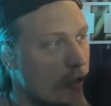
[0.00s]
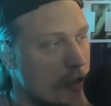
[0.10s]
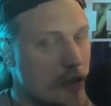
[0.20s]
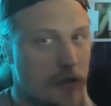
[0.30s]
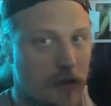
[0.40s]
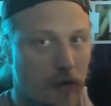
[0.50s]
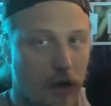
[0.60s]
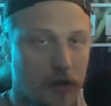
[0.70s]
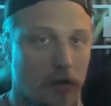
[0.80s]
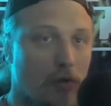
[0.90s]
is
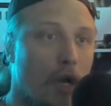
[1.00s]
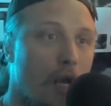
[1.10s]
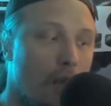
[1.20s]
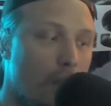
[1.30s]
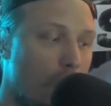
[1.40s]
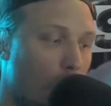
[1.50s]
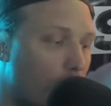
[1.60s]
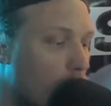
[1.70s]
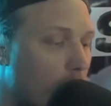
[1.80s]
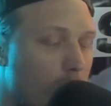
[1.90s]
also a
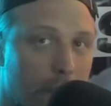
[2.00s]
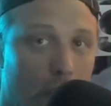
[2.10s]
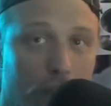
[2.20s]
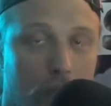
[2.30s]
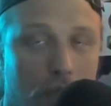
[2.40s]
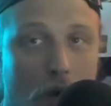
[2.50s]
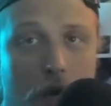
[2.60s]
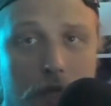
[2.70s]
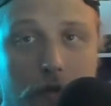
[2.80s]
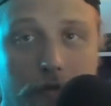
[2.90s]
large part of what's
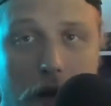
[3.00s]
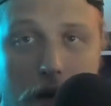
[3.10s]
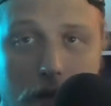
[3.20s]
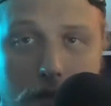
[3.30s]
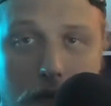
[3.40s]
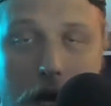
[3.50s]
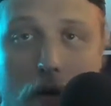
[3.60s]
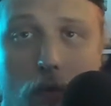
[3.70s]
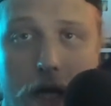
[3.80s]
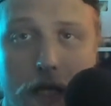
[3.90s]
caused the fires
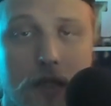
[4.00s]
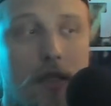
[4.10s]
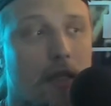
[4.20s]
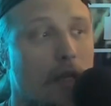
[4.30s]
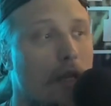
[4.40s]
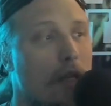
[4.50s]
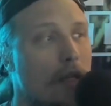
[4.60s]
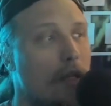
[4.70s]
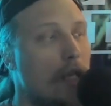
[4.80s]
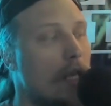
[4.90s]
out west
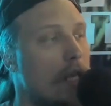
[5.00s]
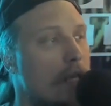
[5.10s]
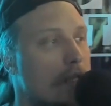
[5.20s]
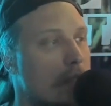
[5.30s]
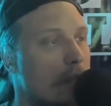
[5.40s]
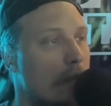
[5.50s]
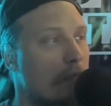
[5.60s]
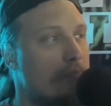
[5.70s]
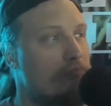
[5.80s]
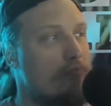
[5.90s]
is
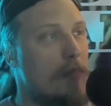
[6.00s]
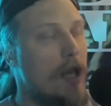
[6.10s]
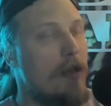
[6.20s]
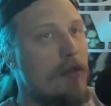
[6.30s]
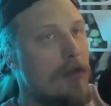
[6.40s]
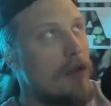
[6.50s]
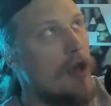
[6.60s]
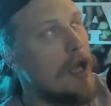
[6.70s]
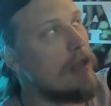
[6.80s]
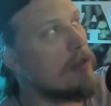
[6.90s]

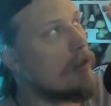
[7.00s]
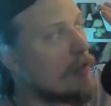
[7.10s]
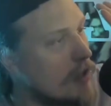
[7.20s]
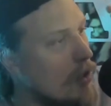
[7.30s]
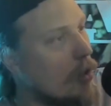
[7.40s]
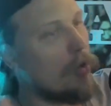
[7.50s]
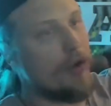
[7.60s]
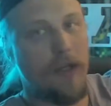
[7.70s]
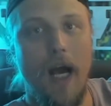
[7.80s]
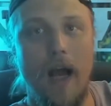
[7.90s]
in the
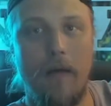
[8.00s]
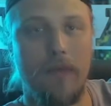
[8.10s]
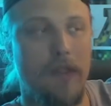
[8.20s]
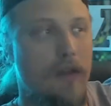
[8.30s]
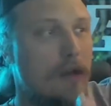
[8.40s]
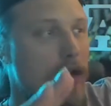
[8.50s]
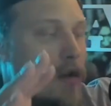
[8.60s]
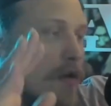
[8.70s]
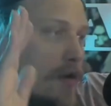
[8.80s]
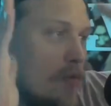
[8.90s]
older times
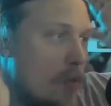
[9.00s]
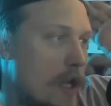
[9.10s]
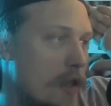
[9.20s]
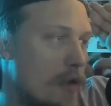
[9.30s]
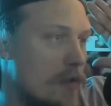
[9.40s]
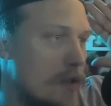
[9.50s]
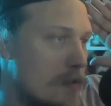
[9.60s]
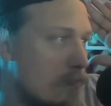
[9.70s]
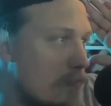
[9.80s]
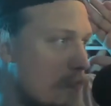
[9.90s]
when there
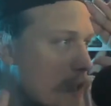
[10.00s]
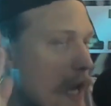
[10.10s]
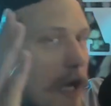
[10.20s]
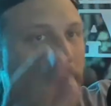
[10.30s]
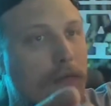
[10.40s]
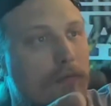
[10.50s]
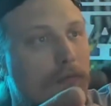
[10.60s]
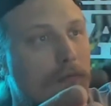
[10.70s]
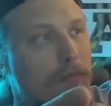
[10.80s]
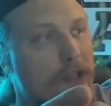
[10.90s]
was not
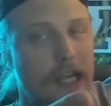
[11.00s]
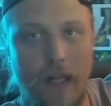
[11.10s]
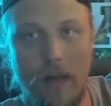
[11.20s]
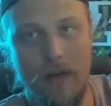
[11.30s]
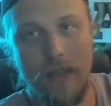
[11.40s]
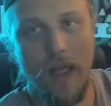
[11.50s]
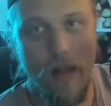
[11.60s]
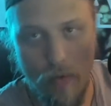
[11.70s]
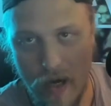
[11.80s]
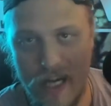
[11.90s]
settlers in
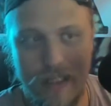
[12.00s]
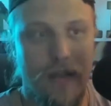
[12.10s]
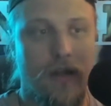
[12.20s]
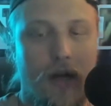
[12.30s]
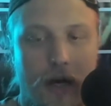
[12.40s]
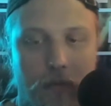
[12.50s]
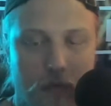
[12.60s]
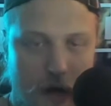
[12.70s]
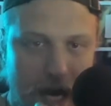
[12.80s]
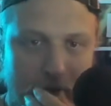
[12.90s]
the west,
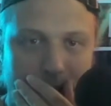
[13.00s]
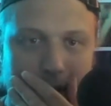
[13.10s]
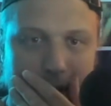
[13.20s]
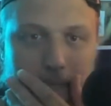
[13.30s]
i.e.,